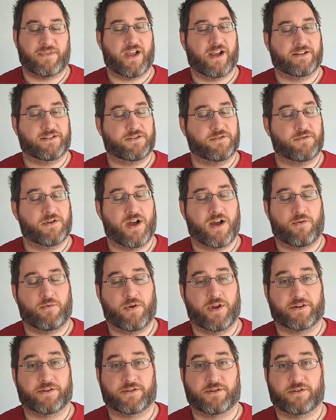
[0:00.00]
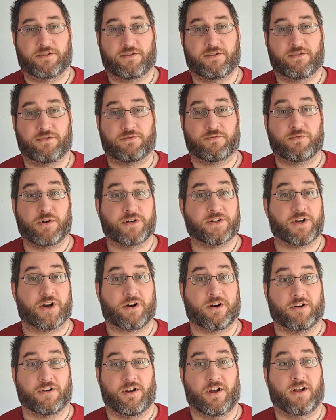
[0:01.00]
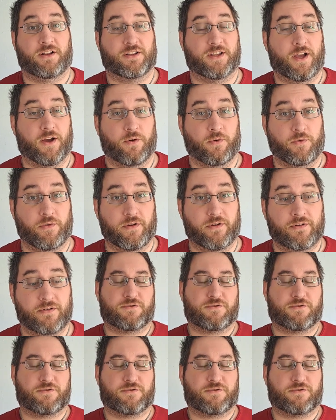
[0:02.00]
I do not wish to return alone.